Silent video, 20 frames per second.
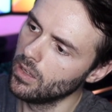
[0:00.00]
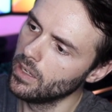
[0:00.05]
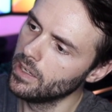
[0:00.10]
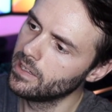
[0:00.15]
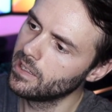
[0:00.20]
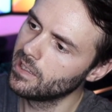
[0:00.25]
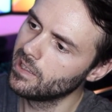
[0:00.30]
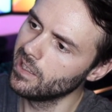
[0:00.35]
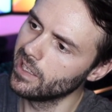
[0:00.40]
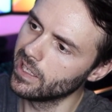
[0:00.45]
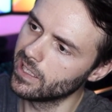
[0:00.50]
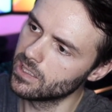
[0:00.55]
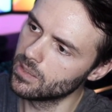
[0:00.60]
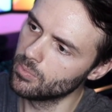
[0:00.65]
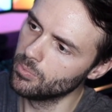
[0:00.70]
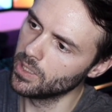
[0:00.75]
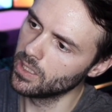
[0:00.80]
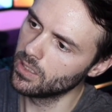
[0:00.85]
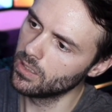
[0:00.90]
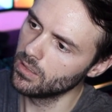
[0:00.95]
It clicks,
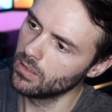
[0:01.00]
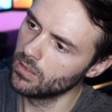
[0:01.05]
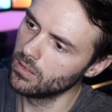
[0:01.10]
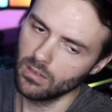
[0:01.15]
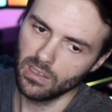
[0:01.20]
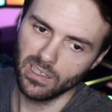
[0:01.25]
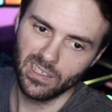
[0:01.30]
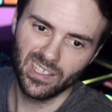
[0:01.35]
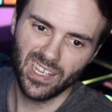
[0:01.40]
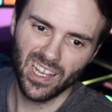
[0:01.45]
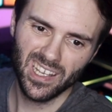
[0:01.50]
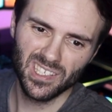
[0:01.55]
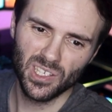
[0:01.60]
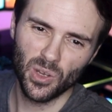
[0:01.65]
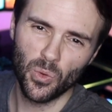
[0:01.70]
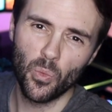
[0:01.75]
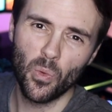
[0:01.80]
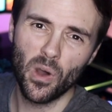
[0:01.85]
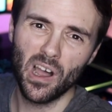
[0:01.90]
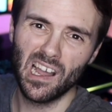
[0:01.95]
but it takes
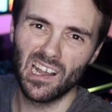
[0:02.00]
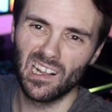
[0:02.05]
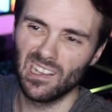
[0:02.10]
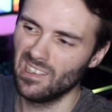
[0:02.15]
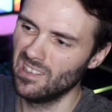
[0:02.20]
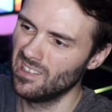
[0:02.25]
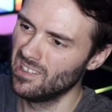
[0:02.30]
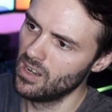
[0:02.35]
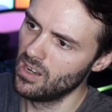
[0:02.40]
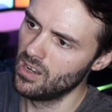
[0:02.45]
a while.